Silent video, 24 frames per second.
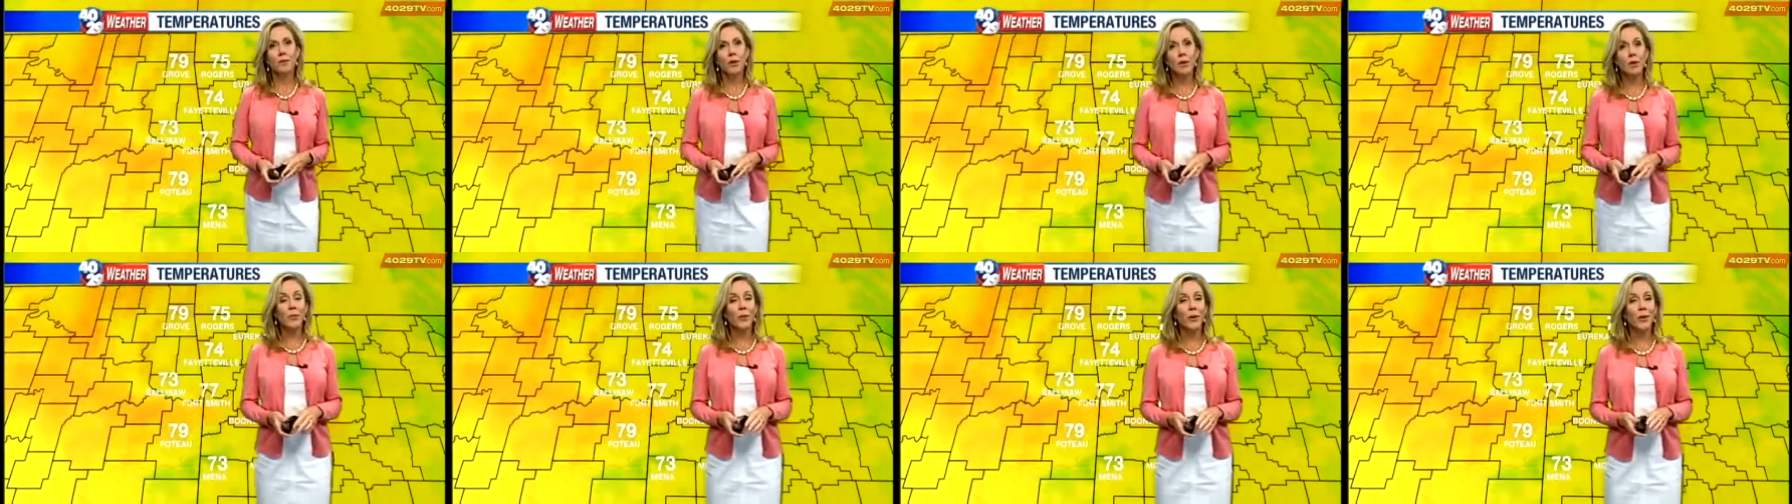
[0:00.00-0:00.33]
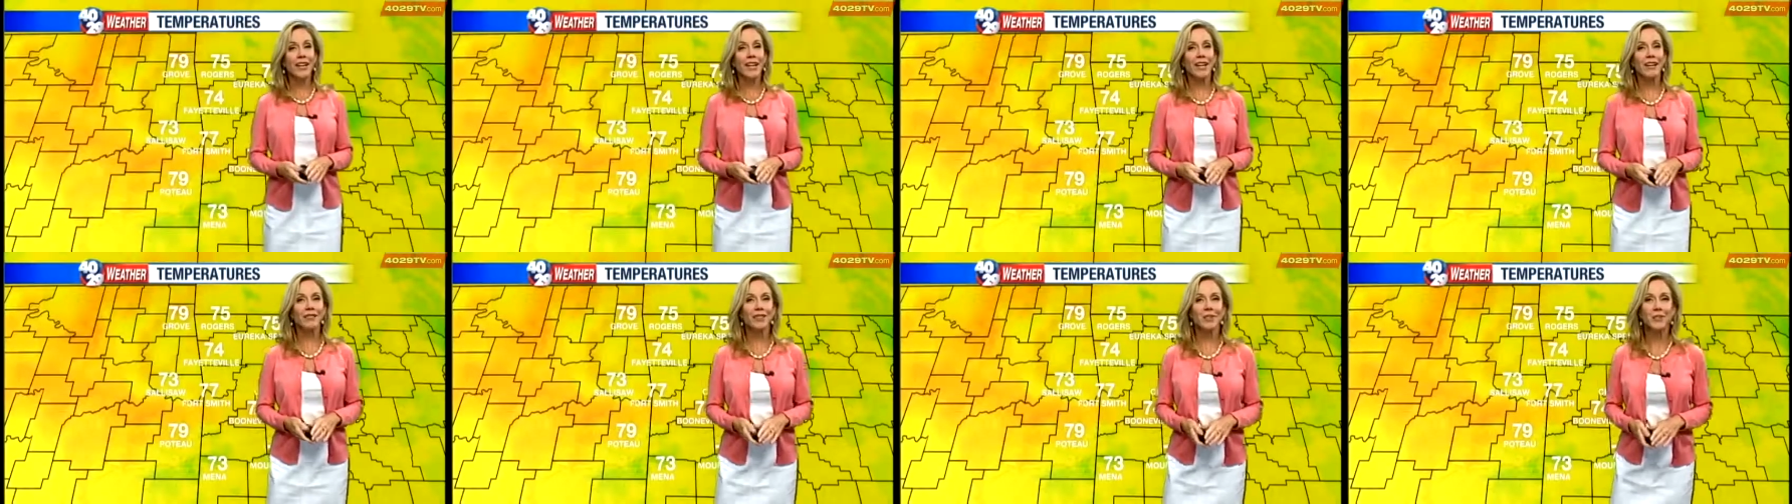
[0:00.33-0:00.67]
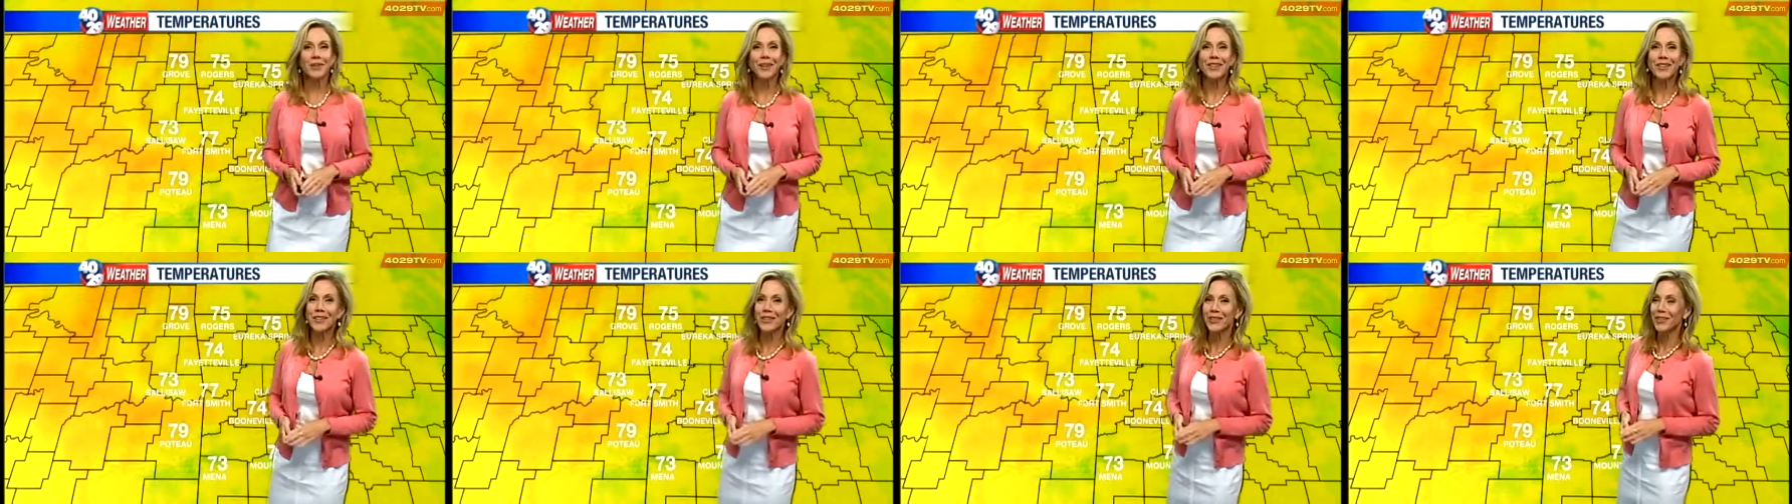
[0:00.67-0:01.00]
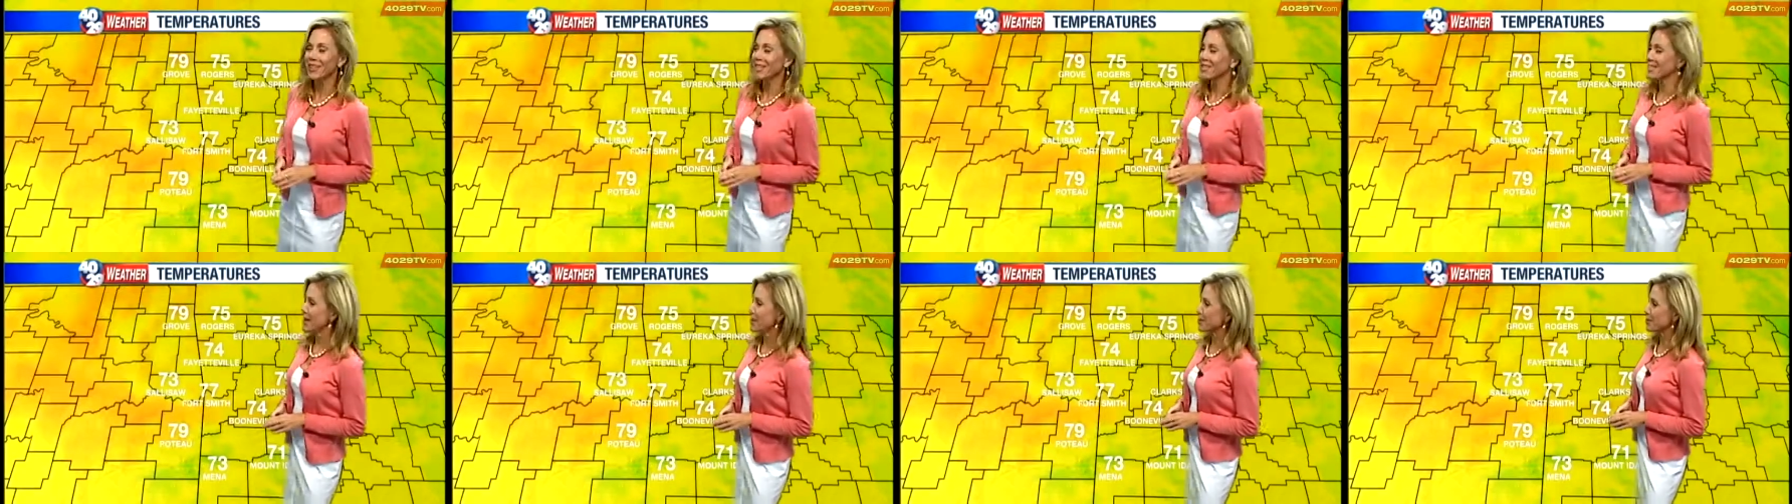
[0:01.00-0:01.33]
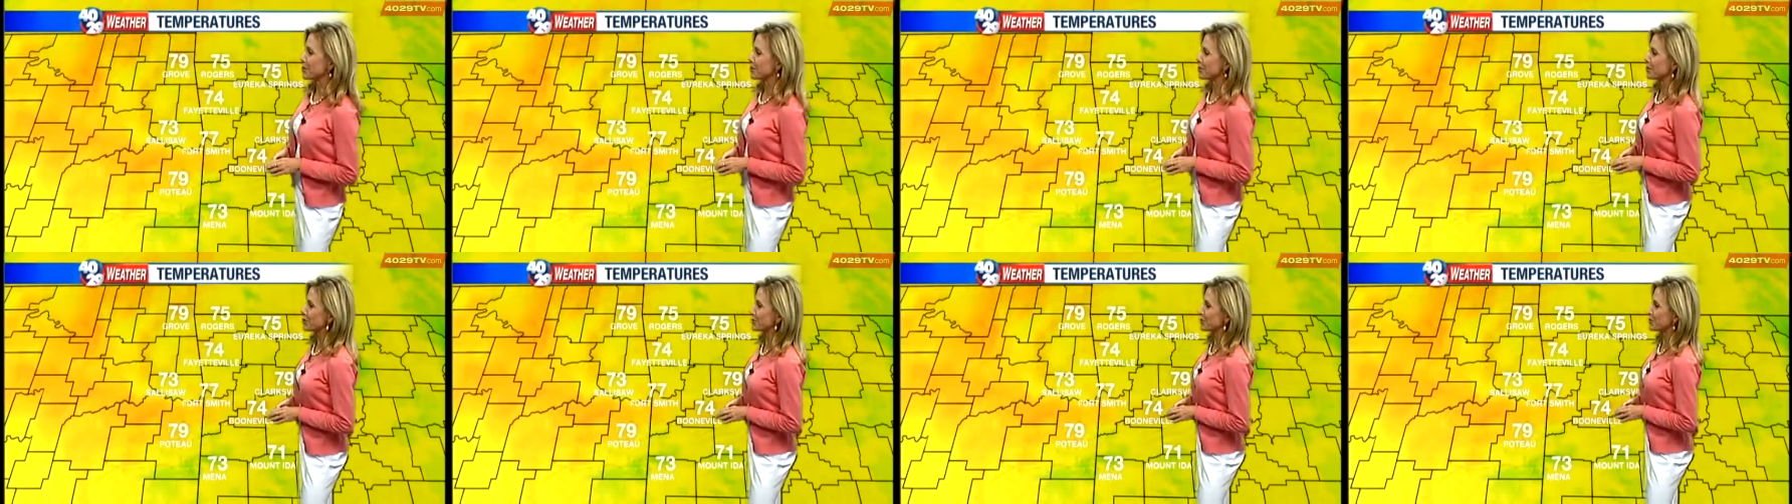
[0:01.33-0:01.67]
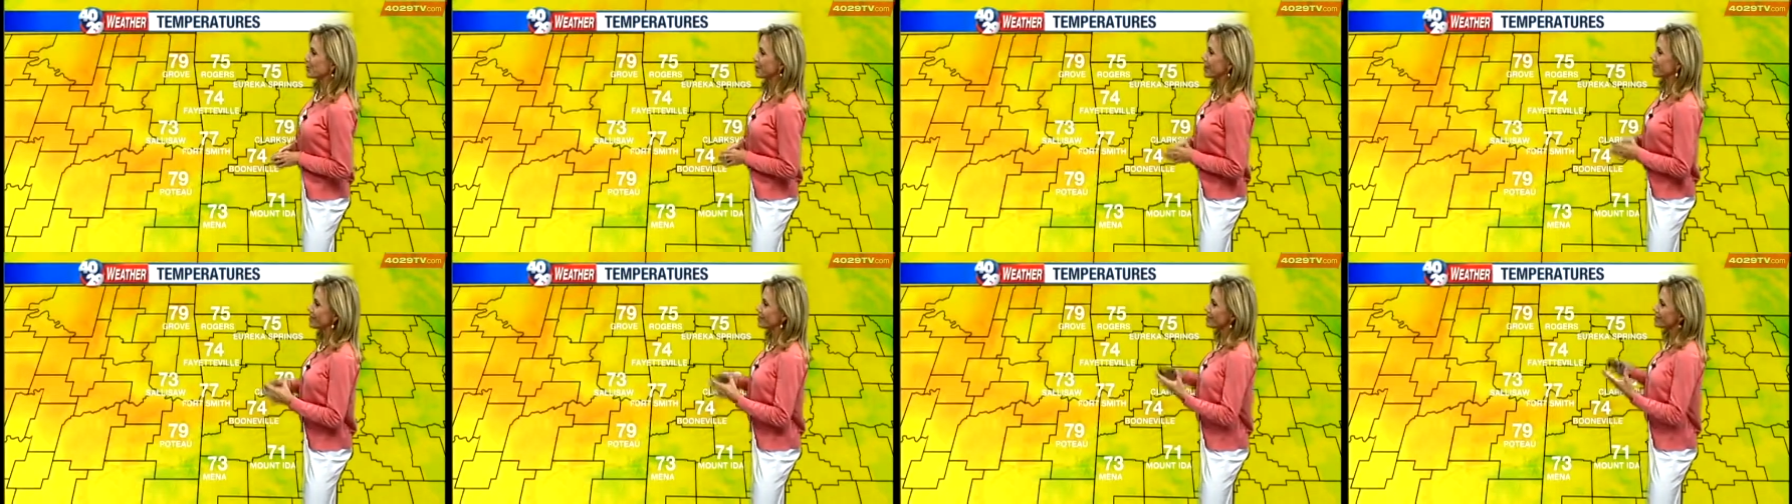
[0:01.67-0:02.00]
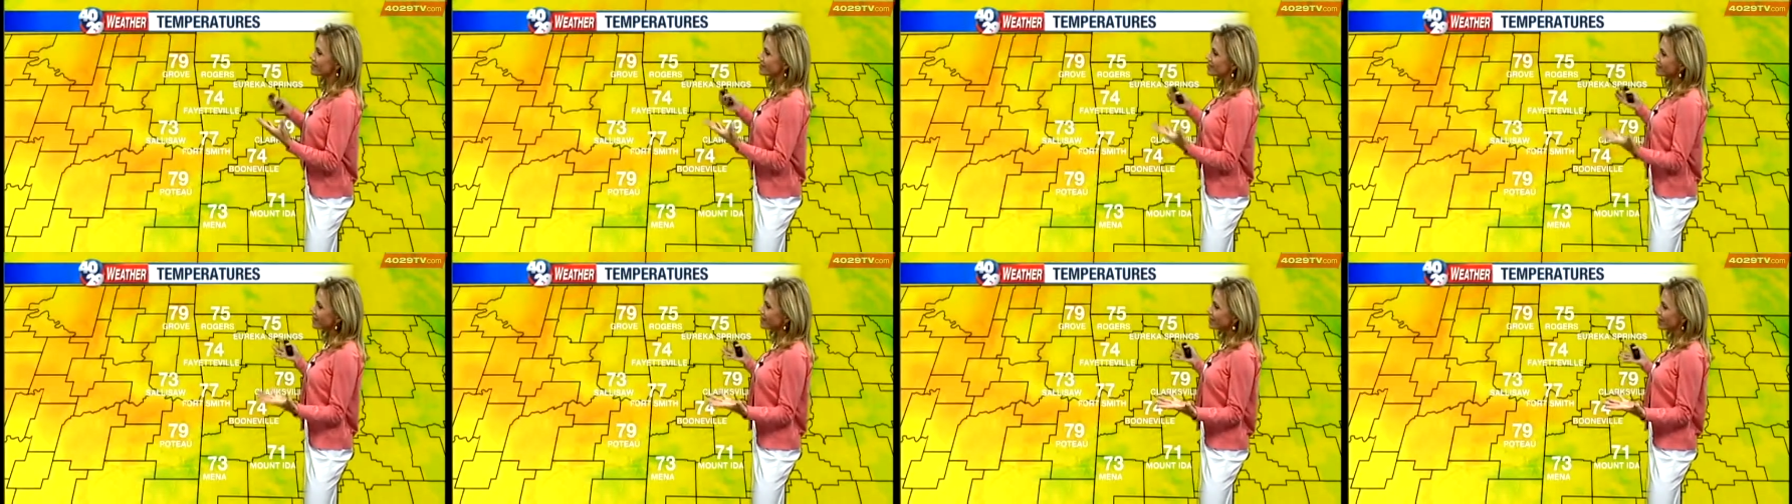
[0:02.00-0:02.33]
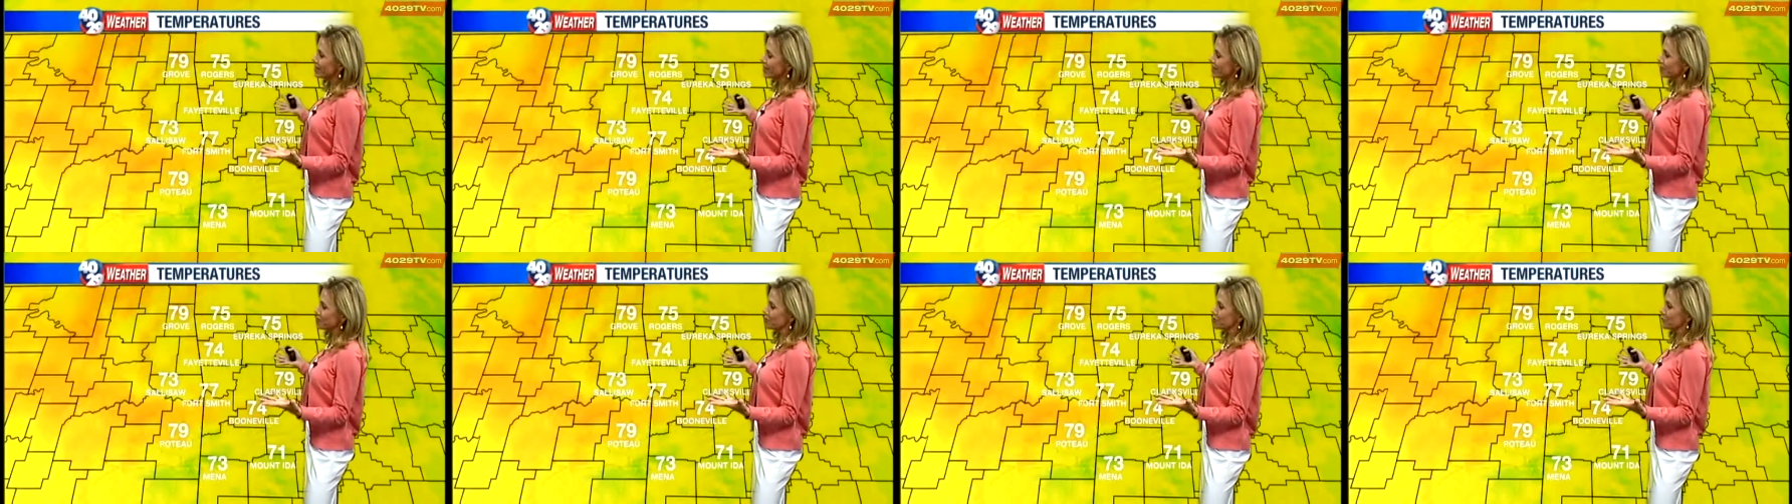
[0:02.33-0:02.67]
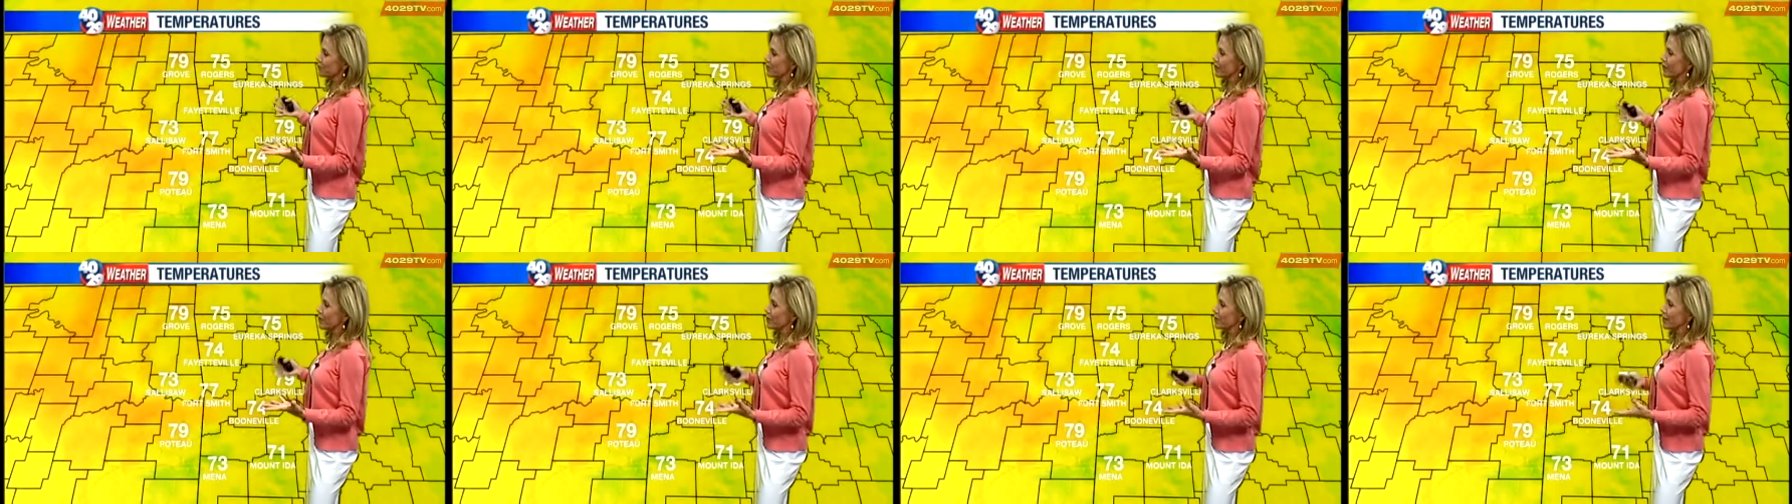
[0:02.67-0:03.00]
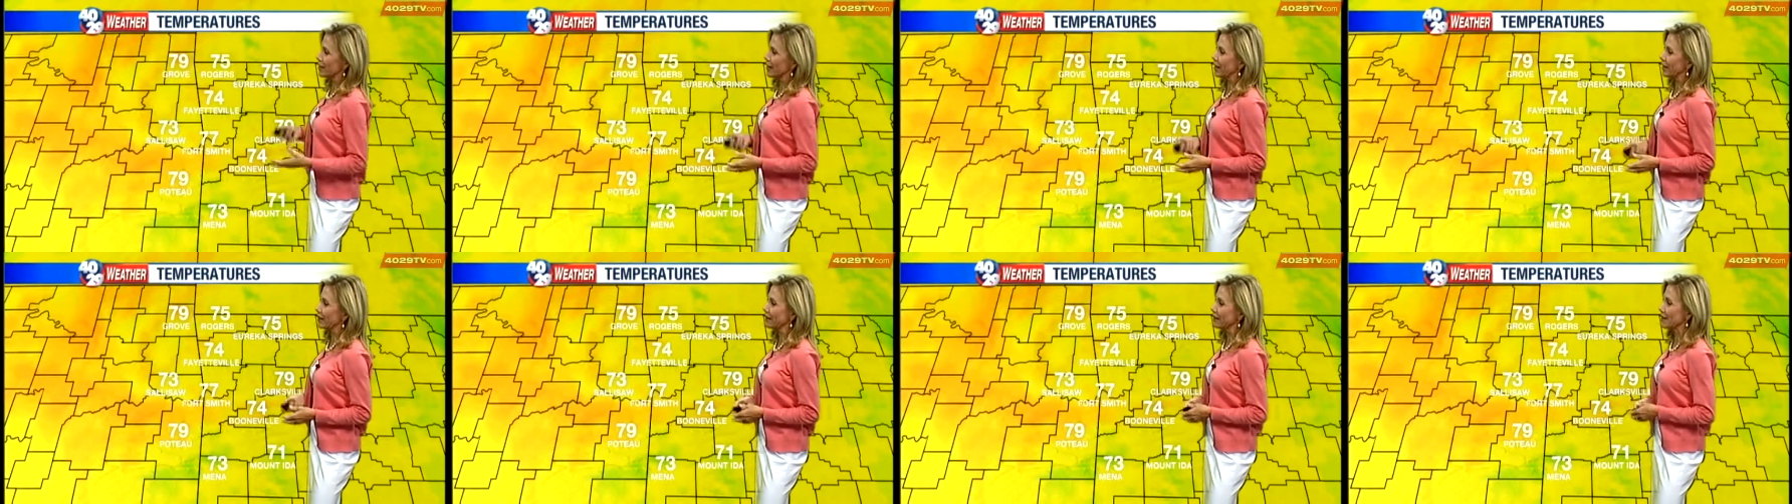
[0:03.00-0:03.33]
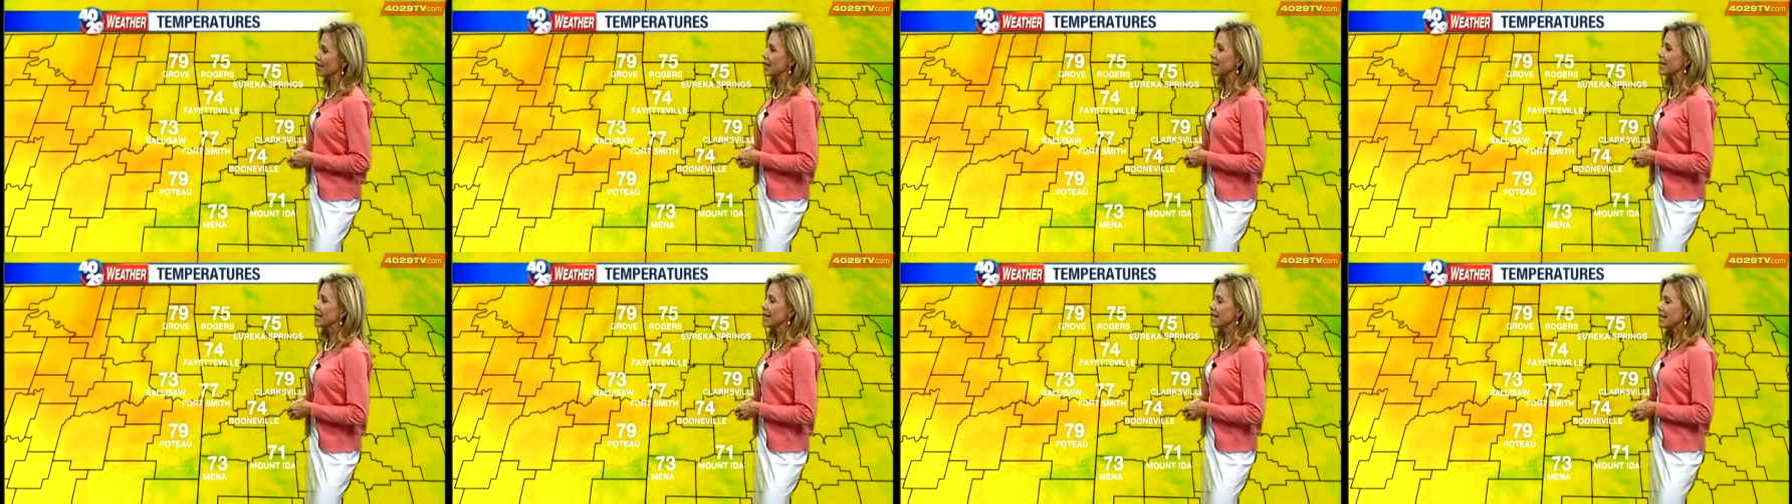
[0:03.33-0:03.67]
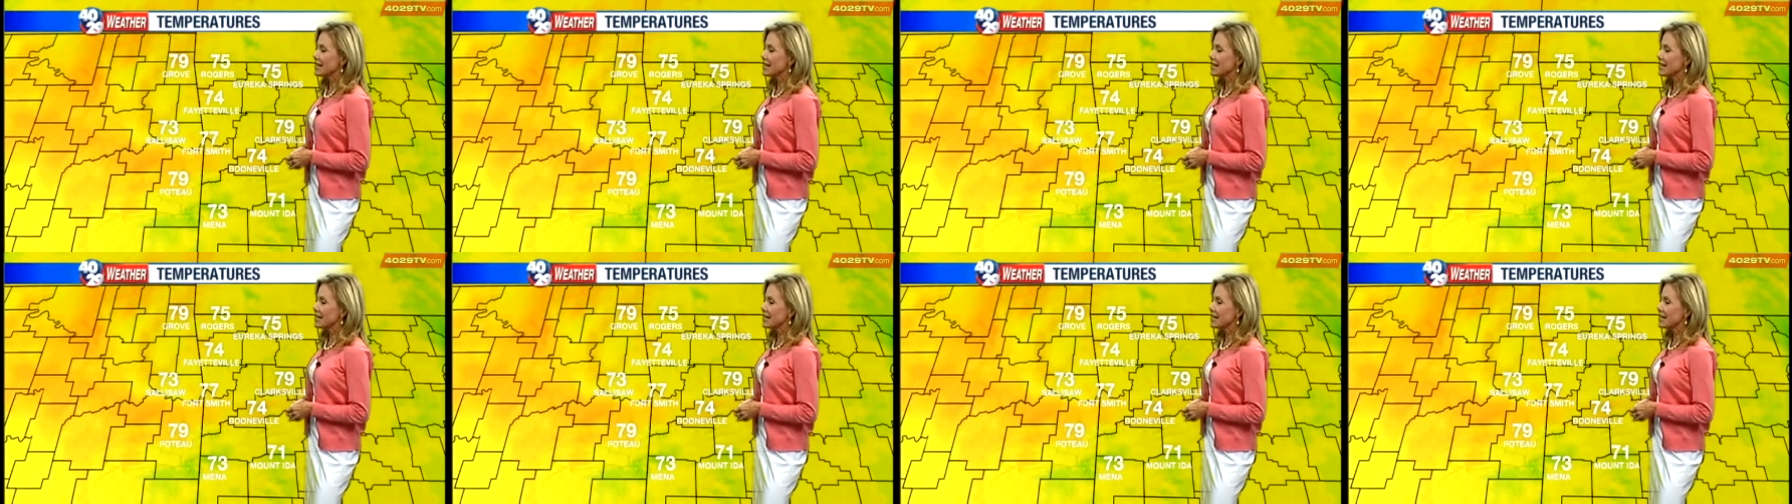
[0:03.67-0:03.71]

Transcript: Good morning, everyone. Early temperatures are in the 70s throughout the area.